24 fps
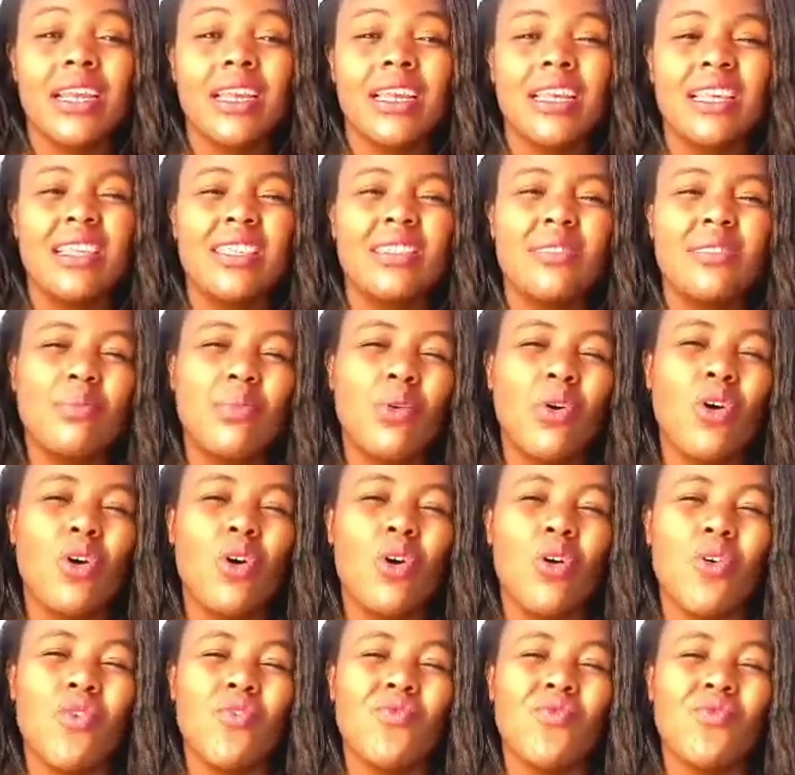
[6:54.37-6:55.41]
is more
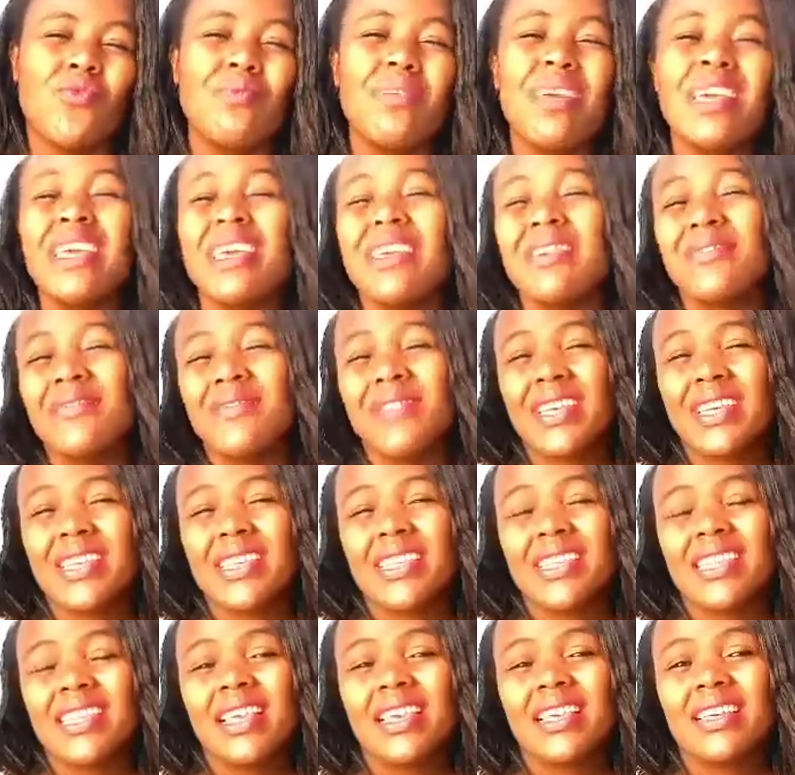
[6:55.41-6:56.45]
of making face.
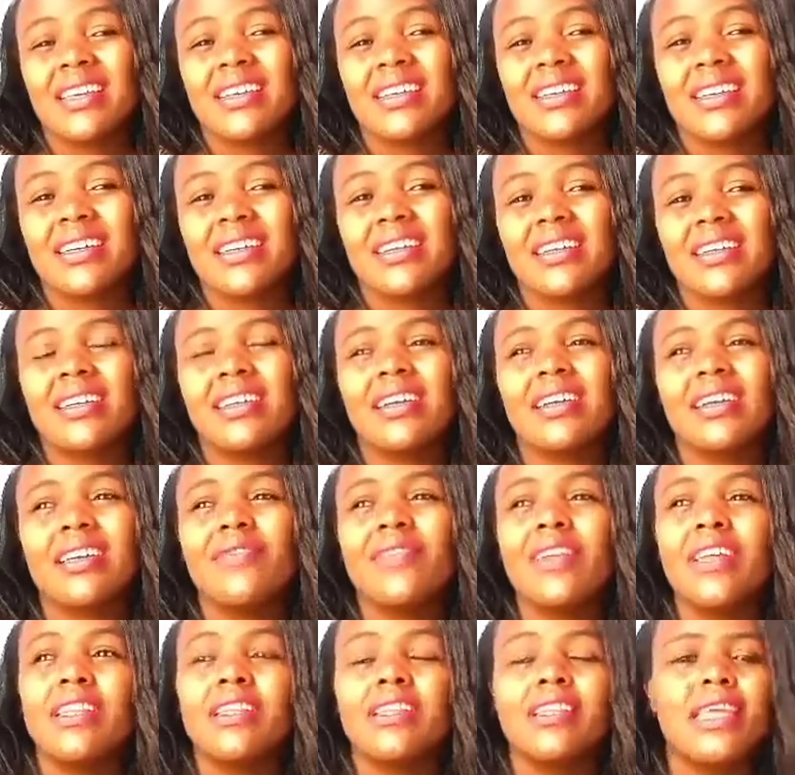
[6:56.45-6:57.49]
Like,
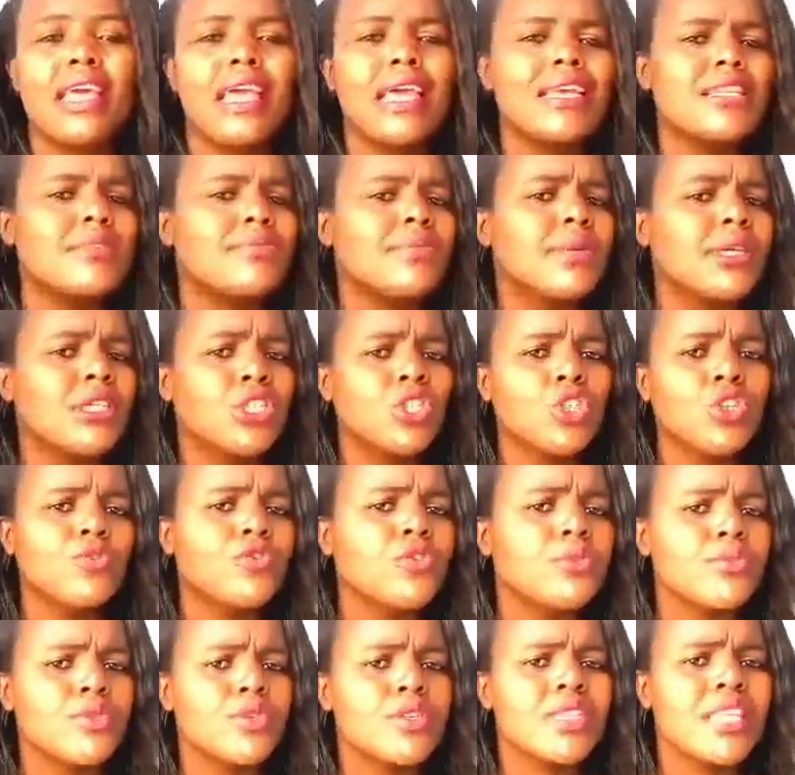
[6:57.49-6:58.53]
even the expectation
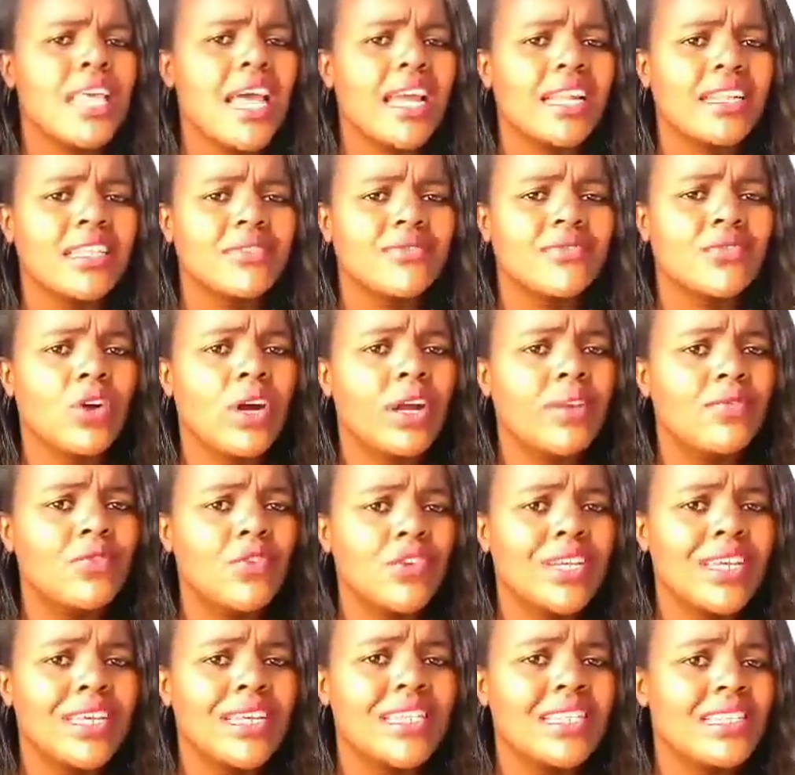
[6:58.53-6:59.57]
from society for
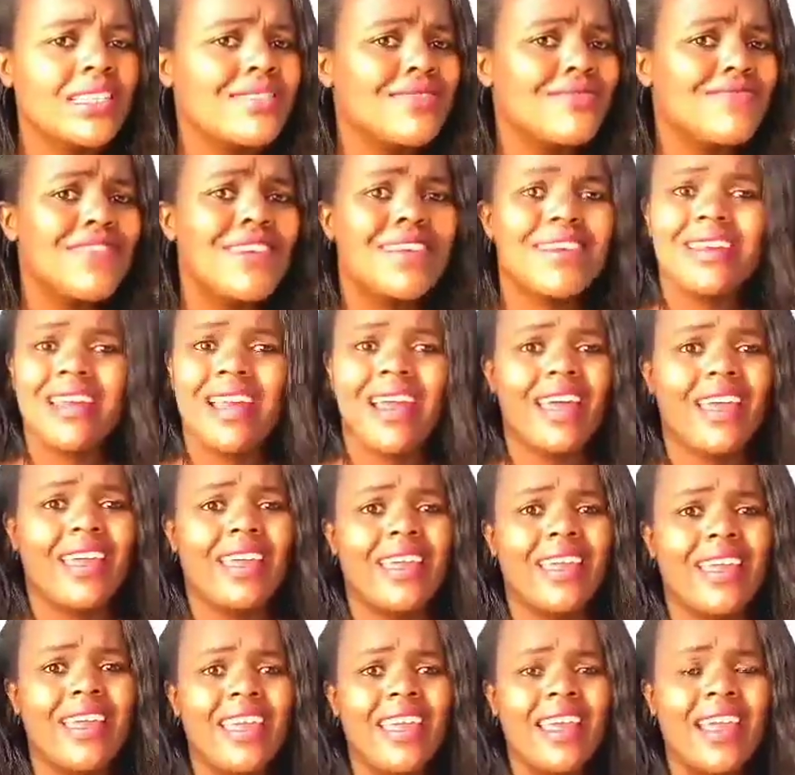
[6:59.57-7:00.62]
advocates is very high.
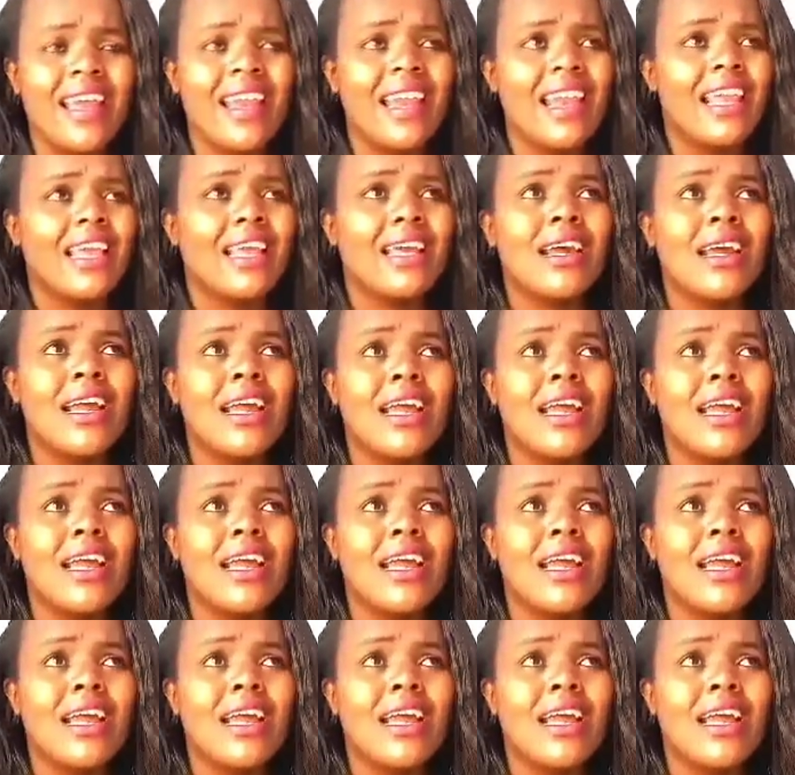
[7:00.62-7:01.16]
Like,